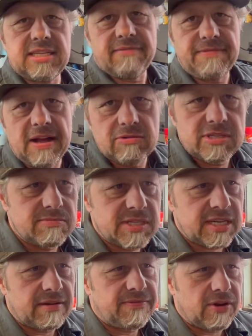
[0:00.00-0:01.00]
found some
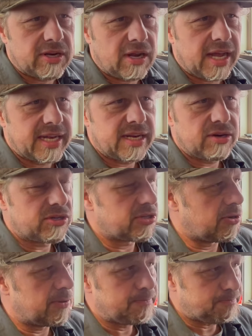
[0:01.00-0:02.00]
stuff online there,
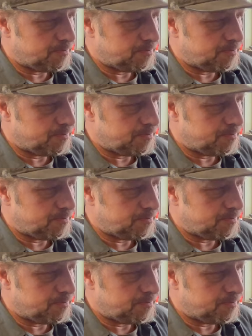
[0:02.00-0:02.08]
so